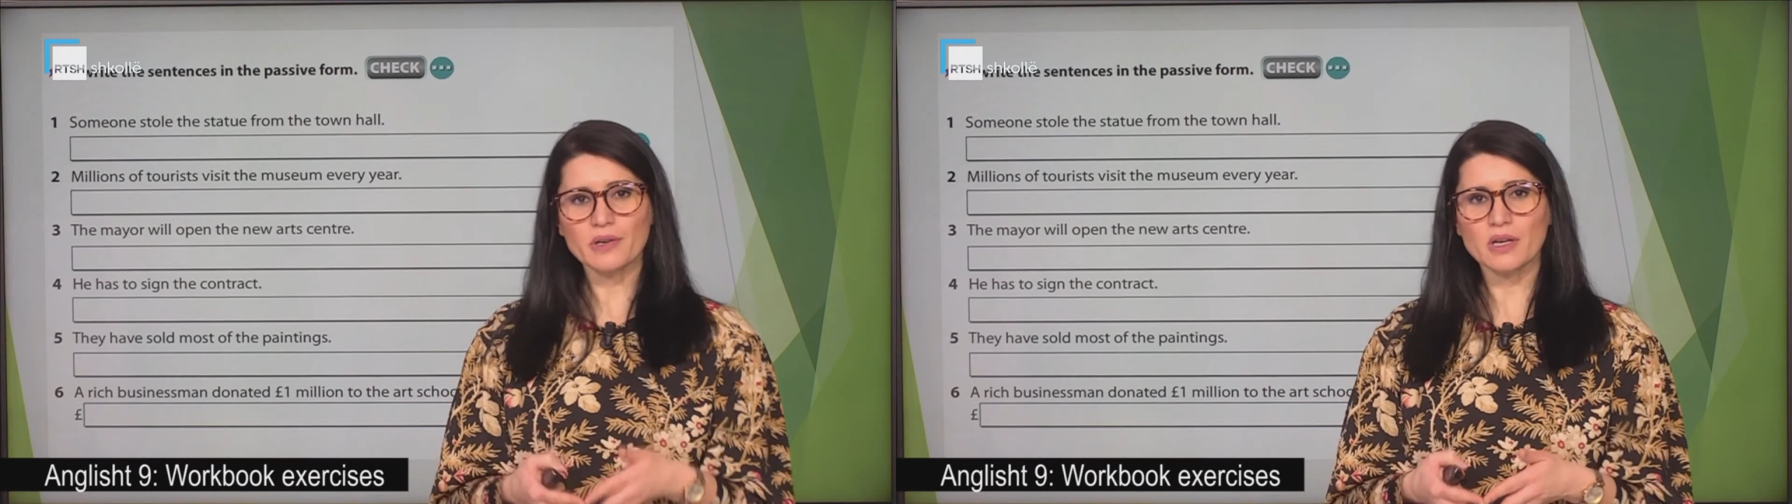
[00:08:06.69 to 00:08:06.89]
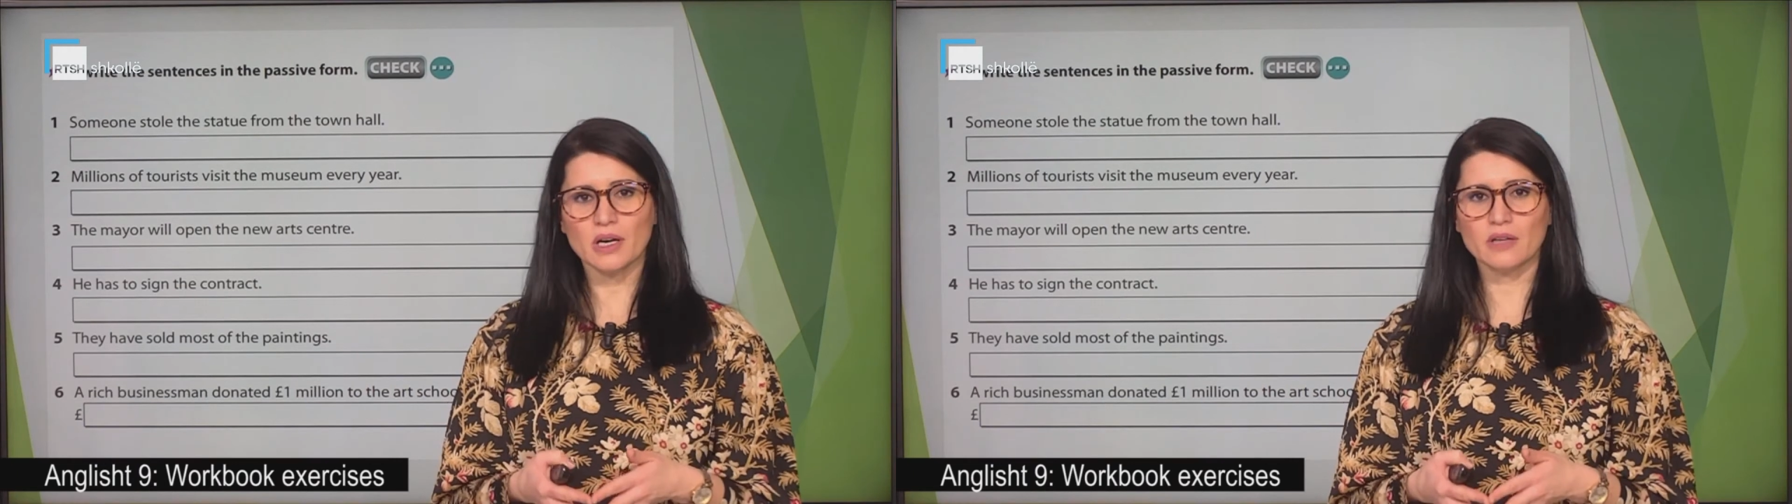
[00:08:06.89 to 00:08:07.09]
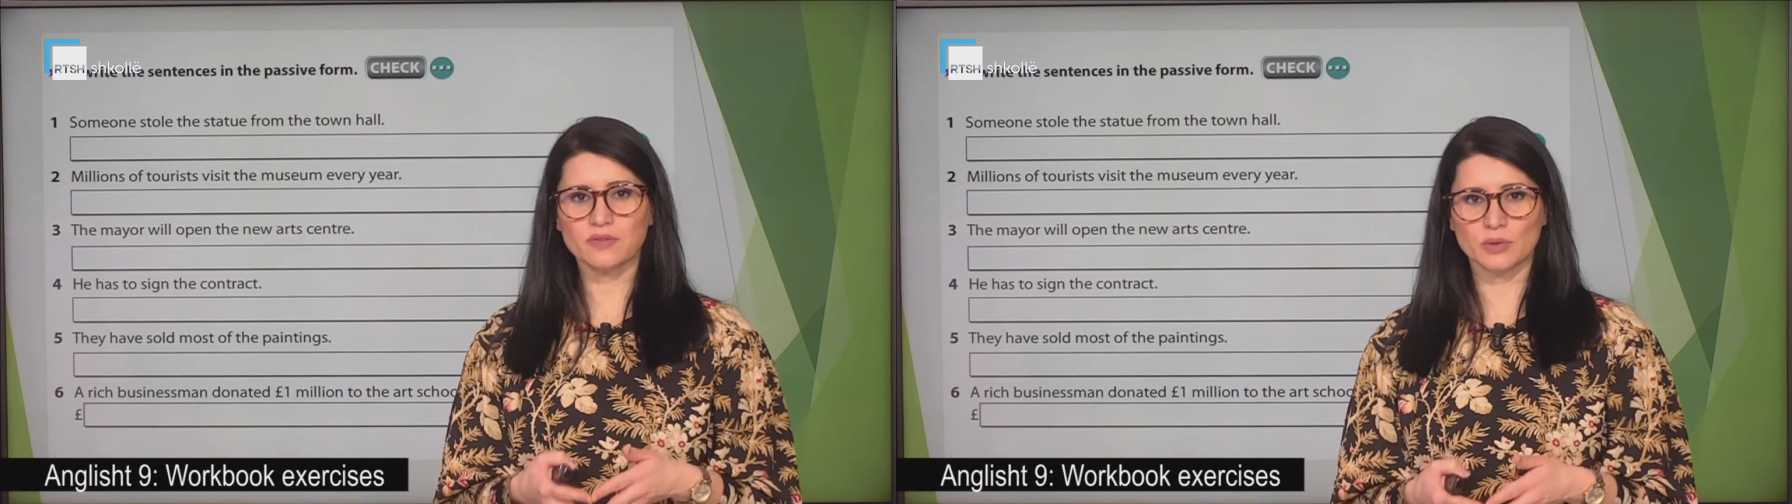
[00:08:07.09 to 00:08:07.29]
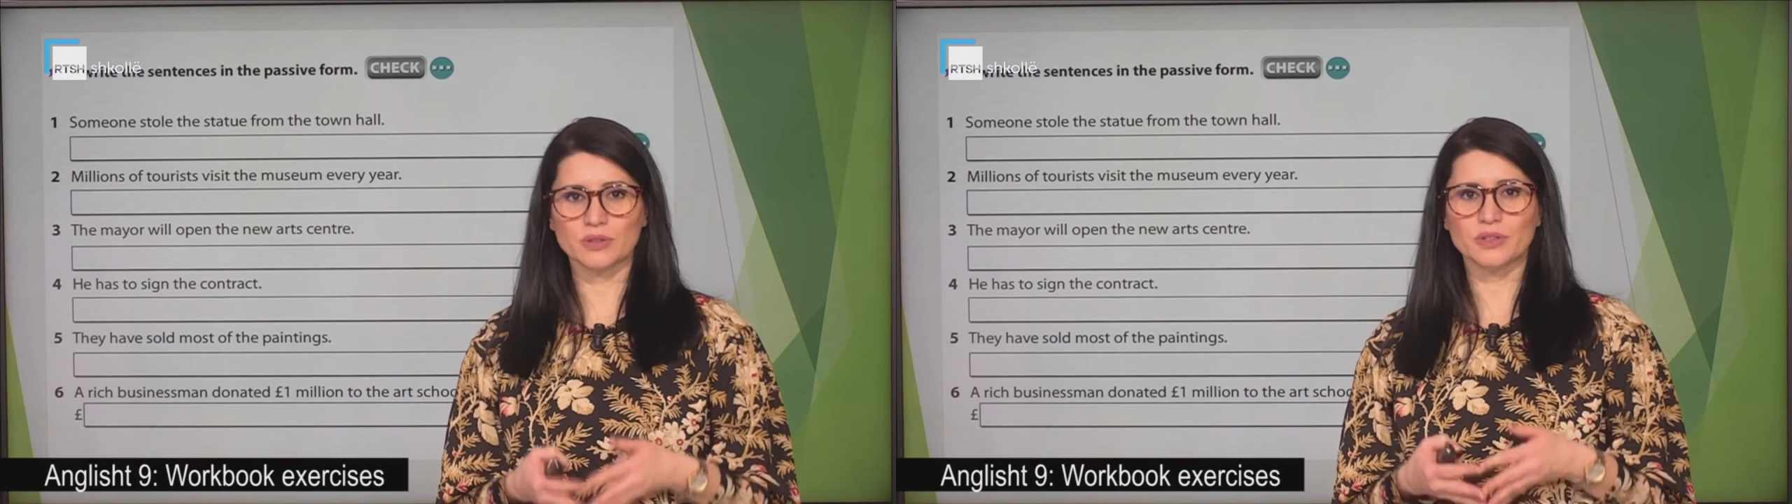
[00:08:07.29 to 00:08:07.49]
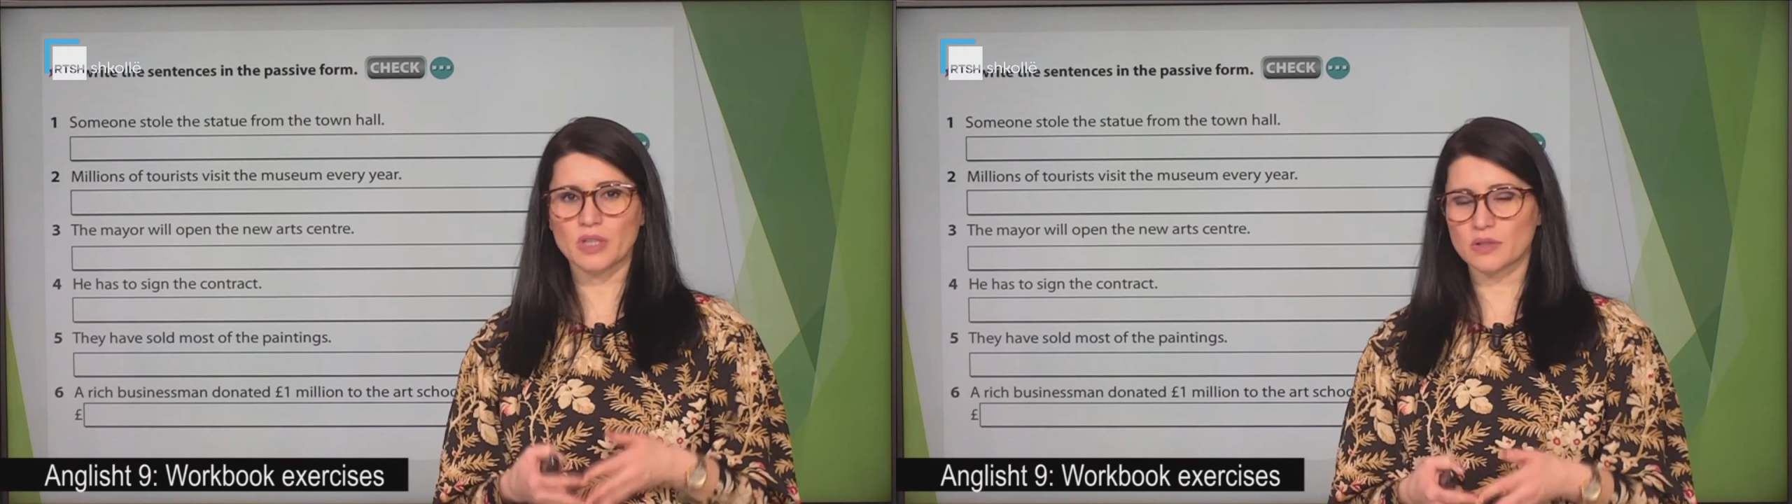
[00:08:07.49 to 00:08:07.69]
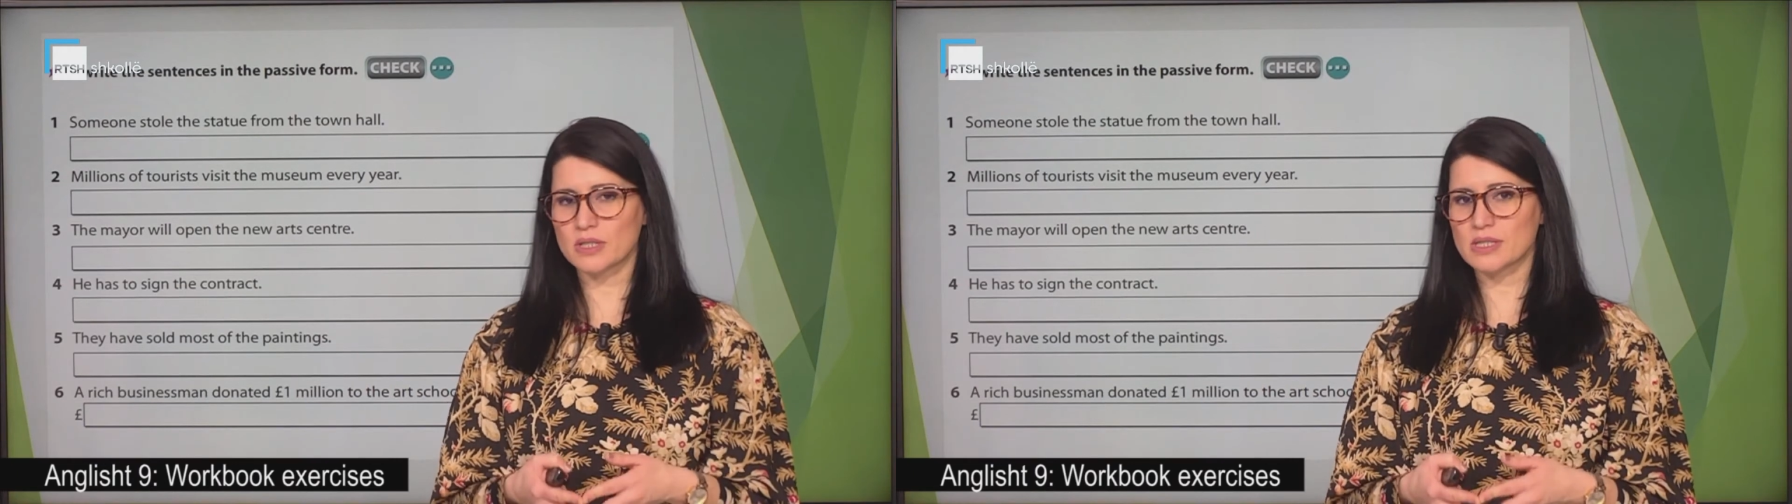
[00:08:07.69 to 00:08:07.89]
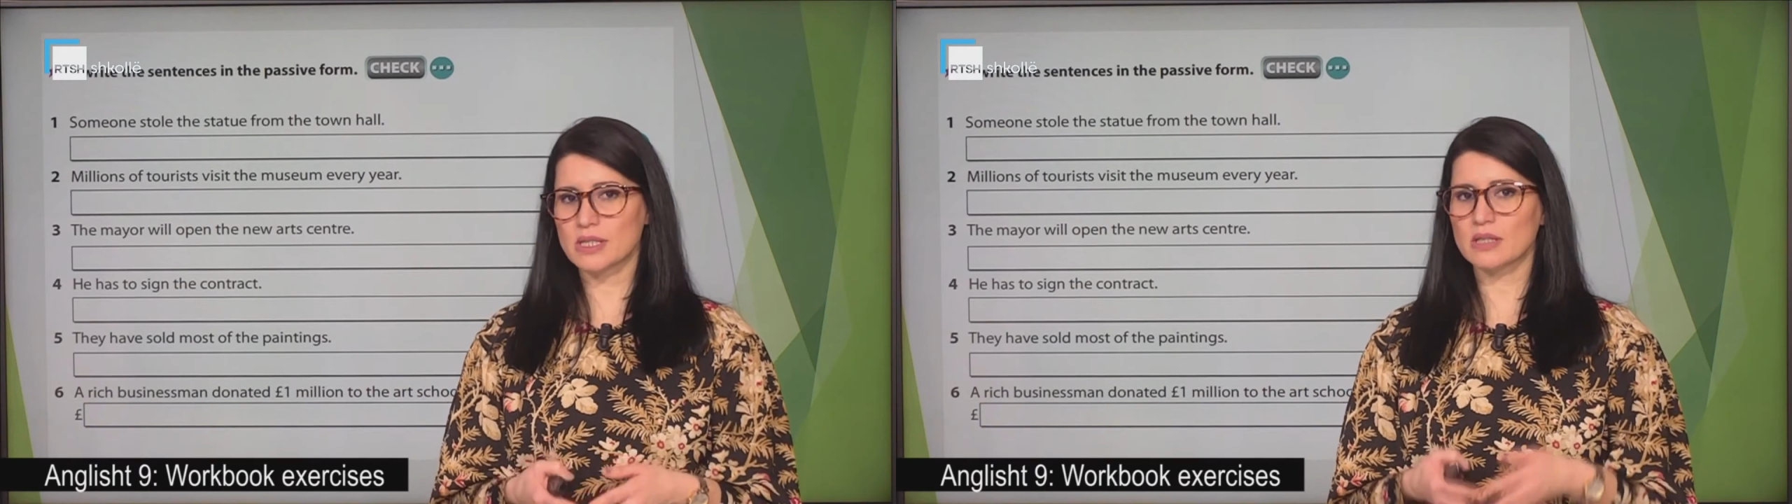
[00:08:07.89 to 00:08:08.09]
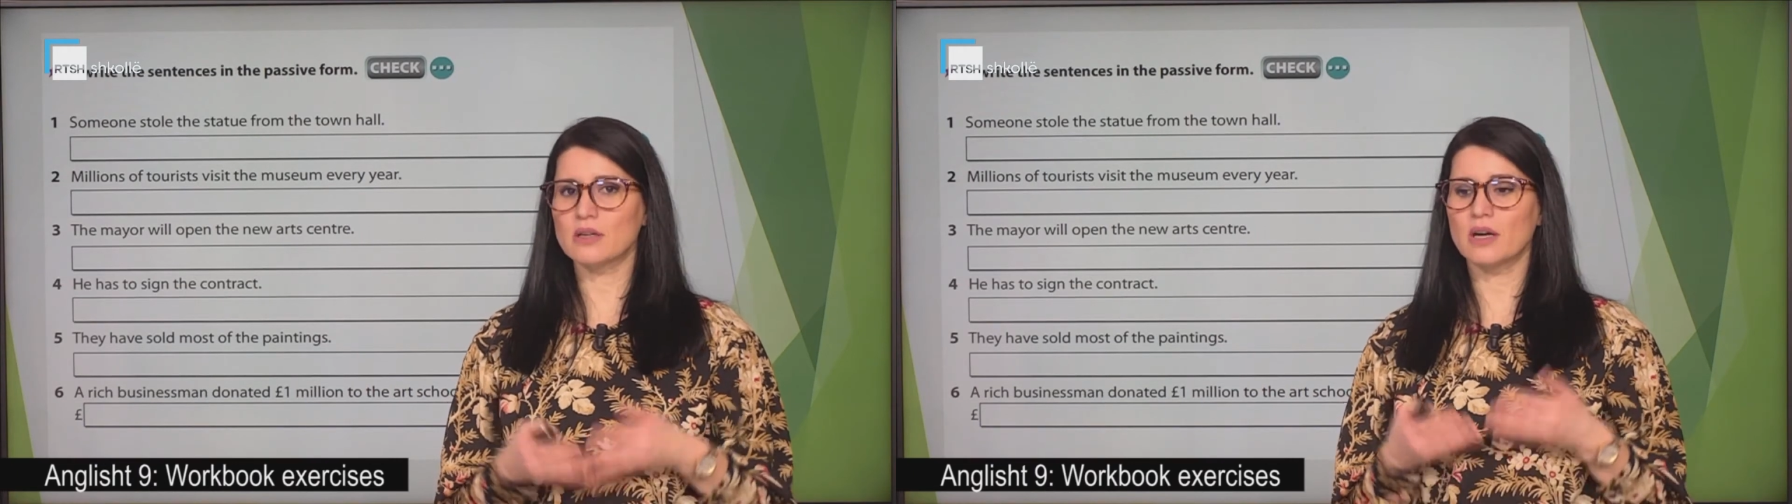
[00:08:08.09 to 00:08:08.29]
careful noticing